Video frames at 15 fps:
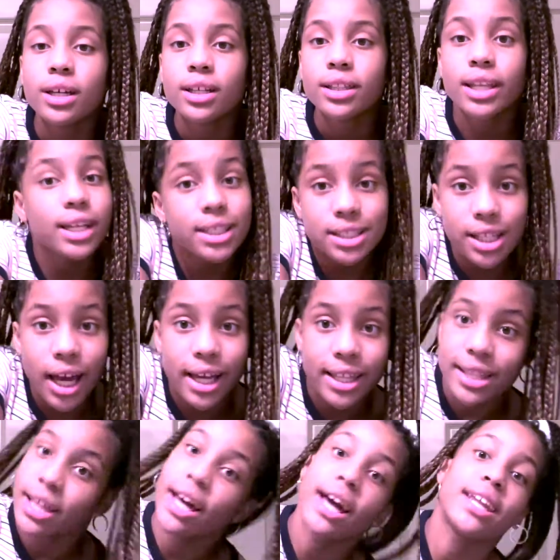Things like
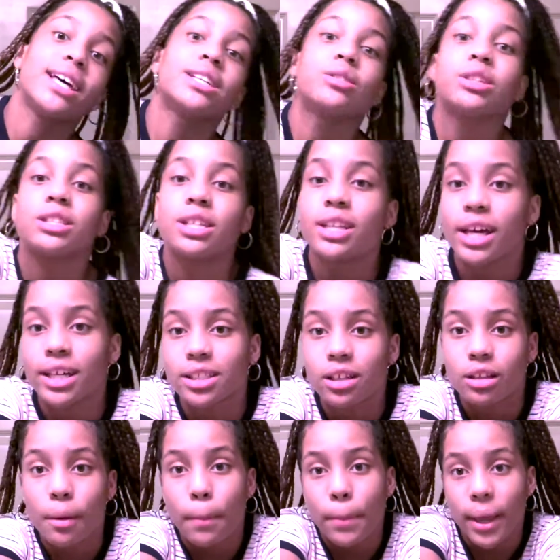that. That's what today is
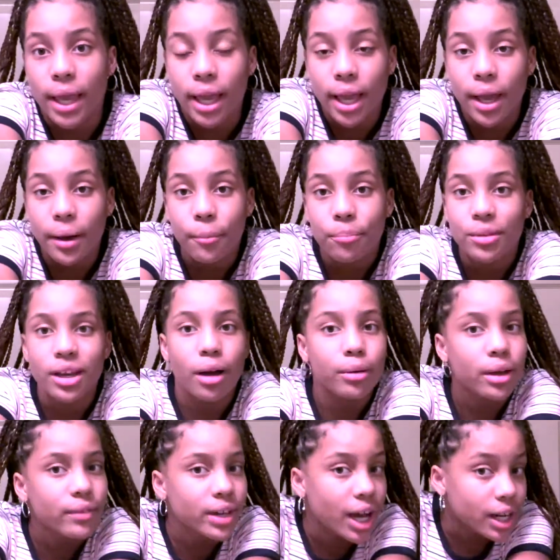gonna be. I'm
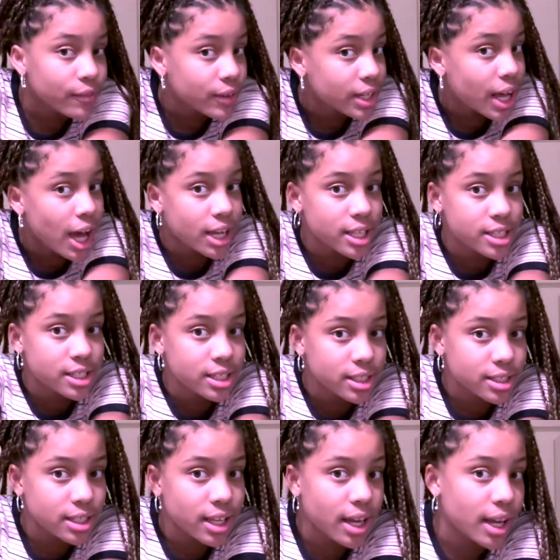giving kind of a 90s look
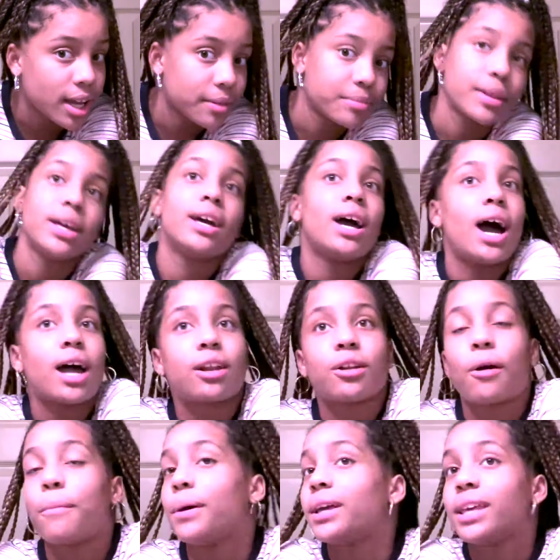today. I don't know,
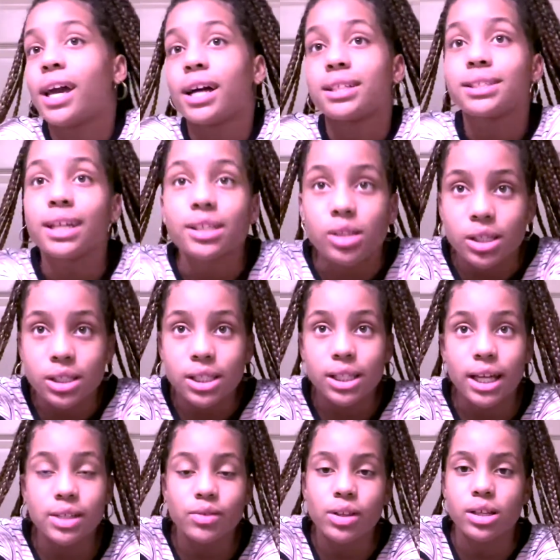but yes, that's what
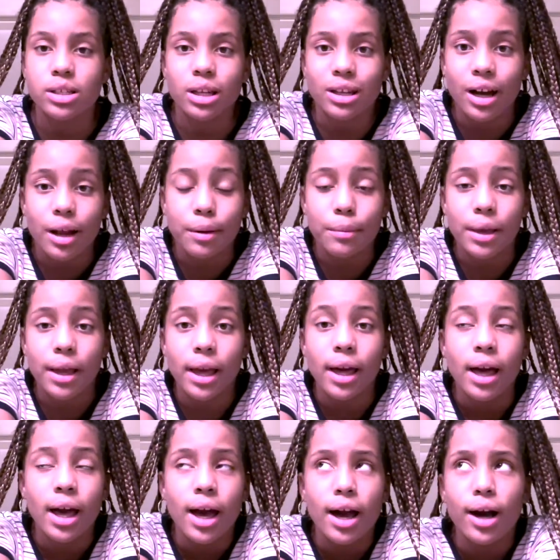today's video is gonna kind of be
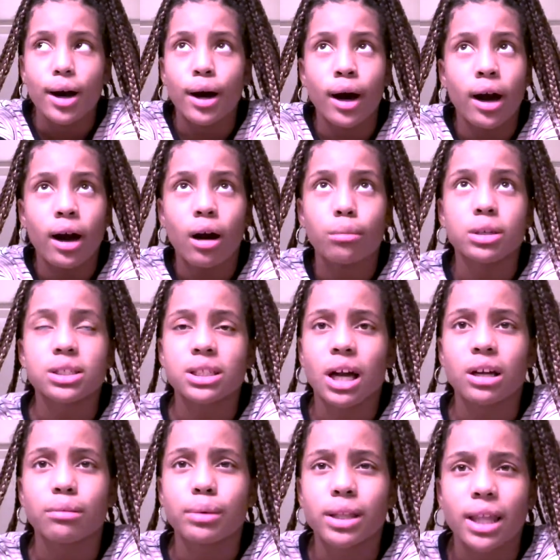um, it's not
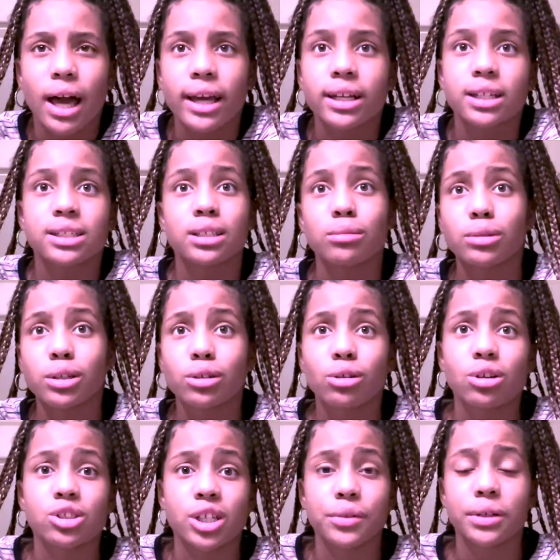gonna be like attempting to
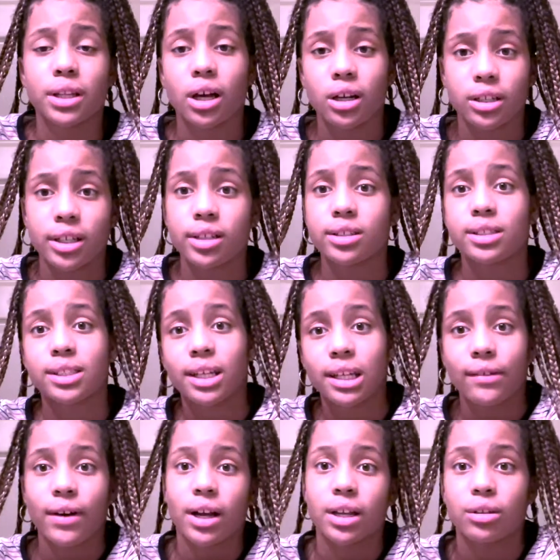crochet with long needles, seeing
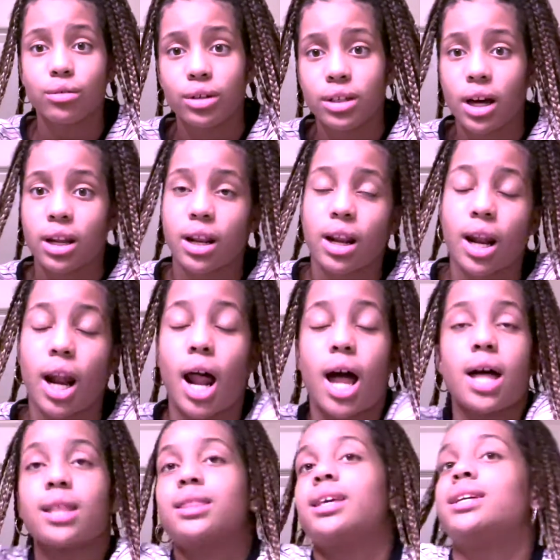if I can do it, da da da
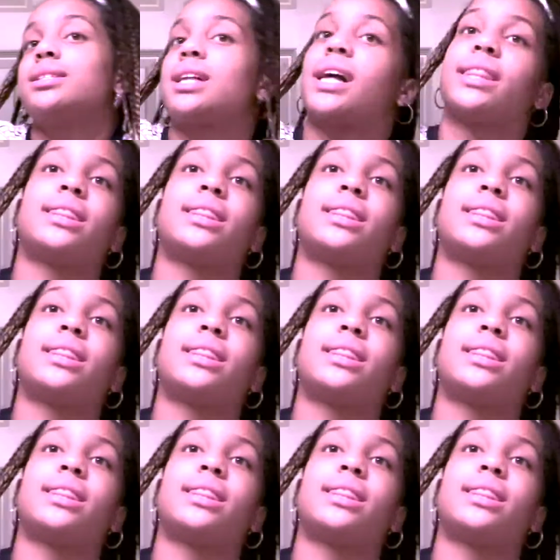da, things like